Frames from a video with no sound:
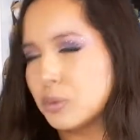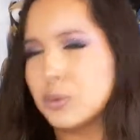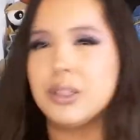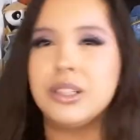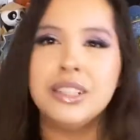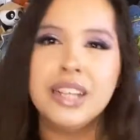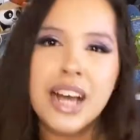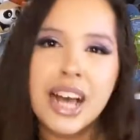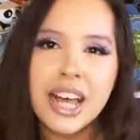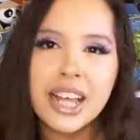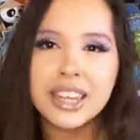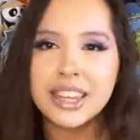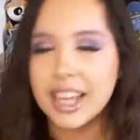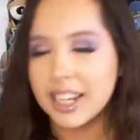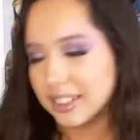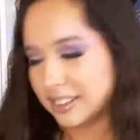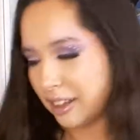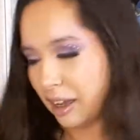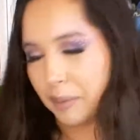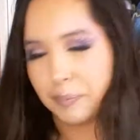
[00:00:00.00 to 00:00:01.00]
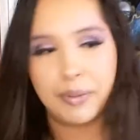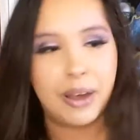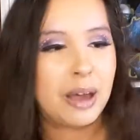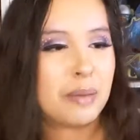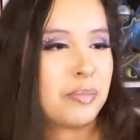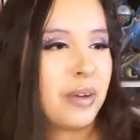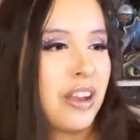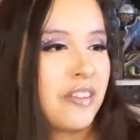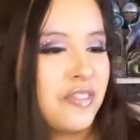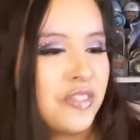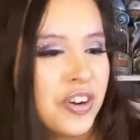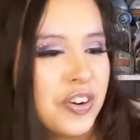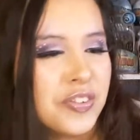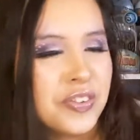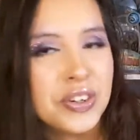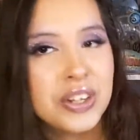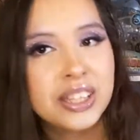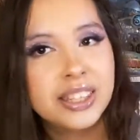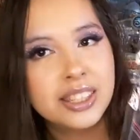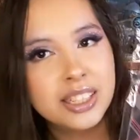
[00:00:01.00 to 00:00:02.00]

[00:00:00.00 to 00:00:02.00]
Well, that's not bad, but I prefer